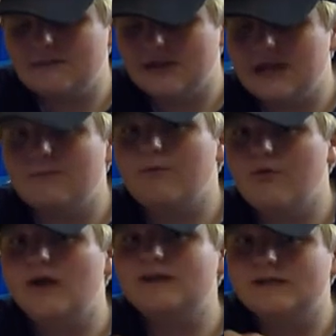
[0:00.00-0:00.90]
but keep your
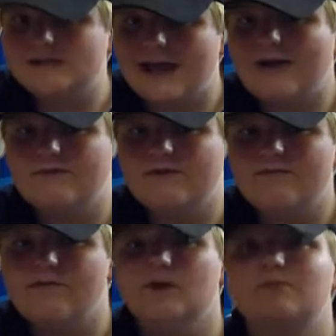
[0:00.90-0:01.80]
prices down for
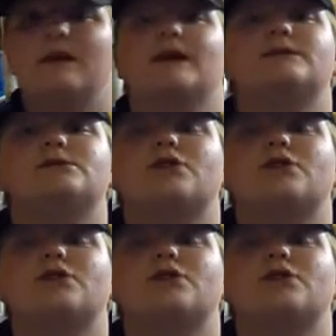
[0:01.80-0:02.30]
your first planes.